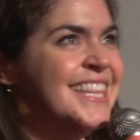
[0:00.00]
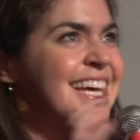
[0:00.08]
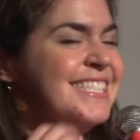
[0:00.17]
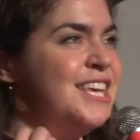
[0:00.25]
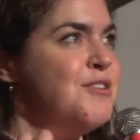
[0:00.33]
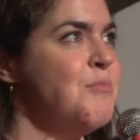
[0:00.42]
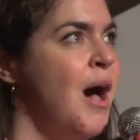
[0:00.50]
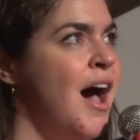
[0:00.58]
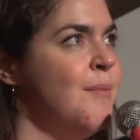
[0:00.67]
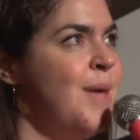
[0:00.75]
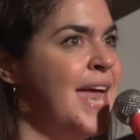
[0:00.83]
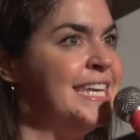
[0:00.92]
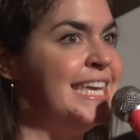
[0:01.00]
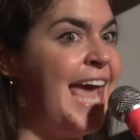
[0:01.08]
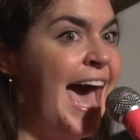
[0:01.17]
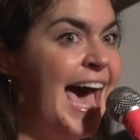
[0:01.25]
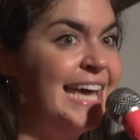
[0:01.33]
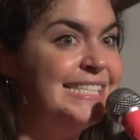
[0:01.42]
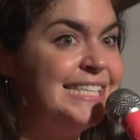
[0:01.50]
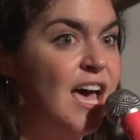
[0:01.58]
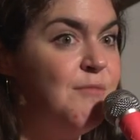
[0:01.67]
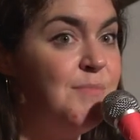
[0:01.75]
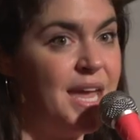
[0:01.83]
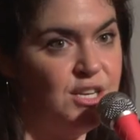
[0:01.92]
That's him. And he has
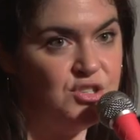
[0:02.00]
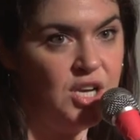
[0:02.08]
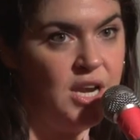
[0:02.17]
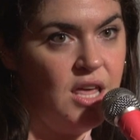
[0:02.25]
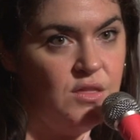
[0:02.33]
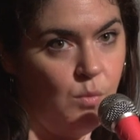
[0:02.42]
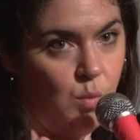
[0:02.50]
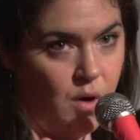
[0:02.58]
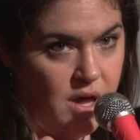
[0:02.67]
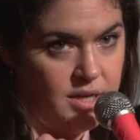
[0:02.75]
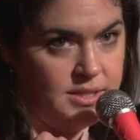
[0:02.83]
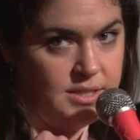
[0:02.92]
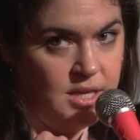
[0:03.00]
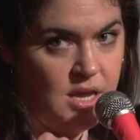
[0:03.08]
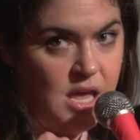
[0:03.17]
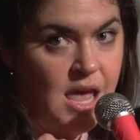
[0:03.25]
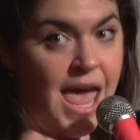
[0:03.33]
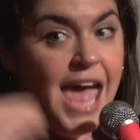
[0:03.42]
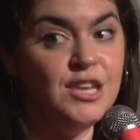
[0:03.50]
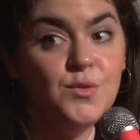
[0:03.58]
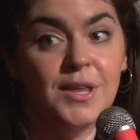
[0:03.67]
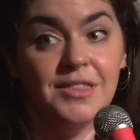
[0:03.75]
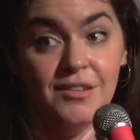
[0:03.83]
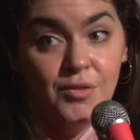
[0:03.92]
a mansion in the woods. And
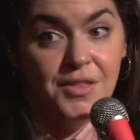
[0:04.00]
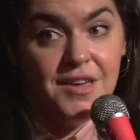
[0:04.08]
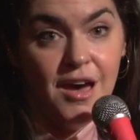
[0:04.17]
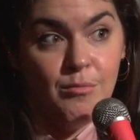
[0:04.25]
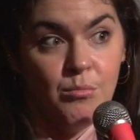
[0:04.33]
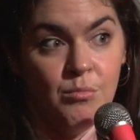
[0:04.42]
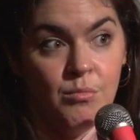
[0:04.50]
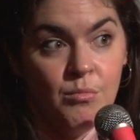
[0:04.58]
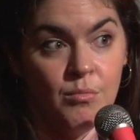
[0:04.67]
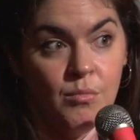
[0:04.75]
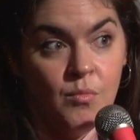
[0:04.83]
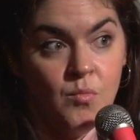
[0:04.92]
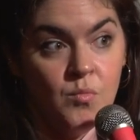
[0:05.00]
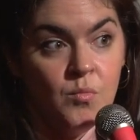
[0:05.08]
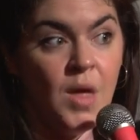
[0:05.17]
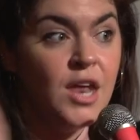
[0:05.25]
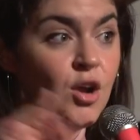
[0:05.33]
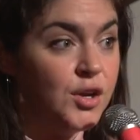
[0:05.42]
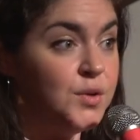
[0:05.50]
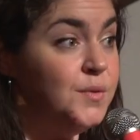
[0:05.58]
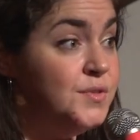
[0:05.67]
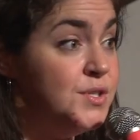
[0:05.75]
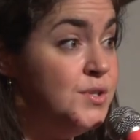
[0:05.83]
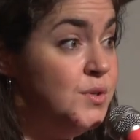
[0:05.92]
you can live with him, and all you
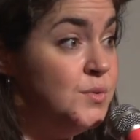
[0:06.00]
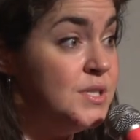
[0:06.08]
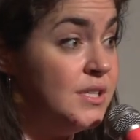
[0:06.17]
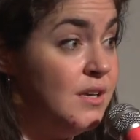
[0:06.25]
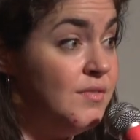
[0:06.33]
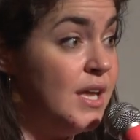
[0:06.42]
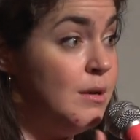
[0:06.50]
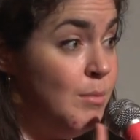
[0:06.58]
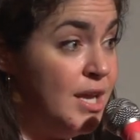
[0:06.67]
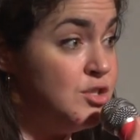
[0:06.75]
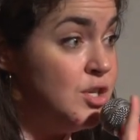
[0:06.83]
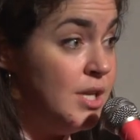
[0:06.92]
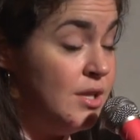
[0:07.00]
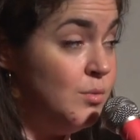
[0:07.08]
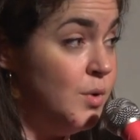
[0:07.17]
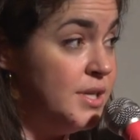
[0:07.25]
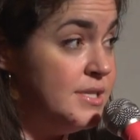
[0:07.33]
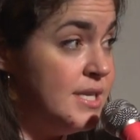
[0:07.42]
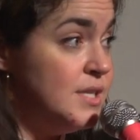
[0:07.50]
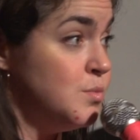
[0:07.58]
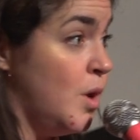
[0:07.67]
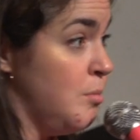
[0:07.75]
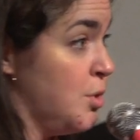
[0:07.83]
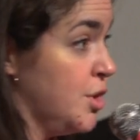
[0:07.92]
have to do to live in a mansion in the woods is
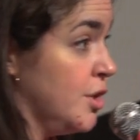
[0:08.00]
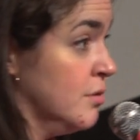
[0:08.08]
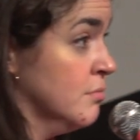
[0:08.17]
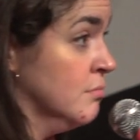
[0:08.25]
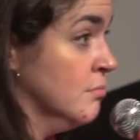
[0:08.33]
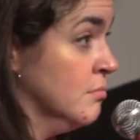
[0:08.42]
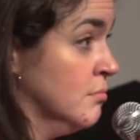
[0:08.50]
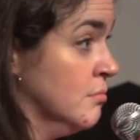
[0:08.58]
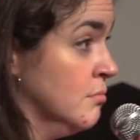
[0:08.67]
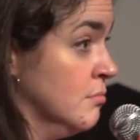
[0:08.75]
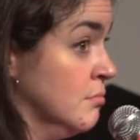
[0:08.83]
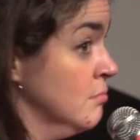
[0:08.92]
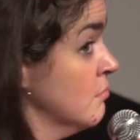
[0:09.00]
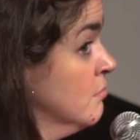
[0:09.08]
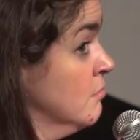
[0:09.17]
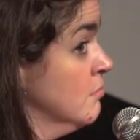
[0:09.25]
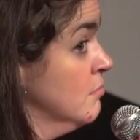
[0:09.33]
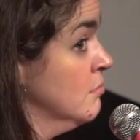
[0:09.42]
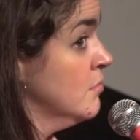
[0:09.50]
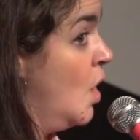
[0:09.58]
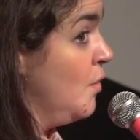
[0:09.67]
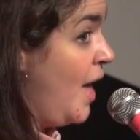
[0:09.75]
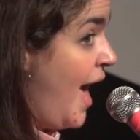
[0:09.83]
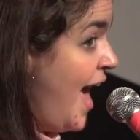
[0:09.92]
one murder.
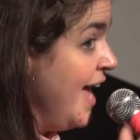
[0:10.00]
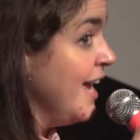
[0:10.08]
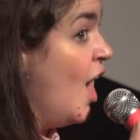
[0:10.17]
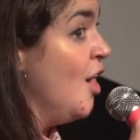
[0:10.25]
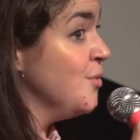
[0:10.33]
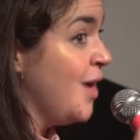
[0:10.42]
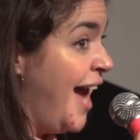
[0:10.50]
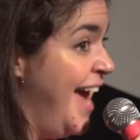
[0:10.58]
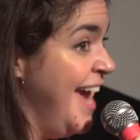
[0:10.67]
Okay, all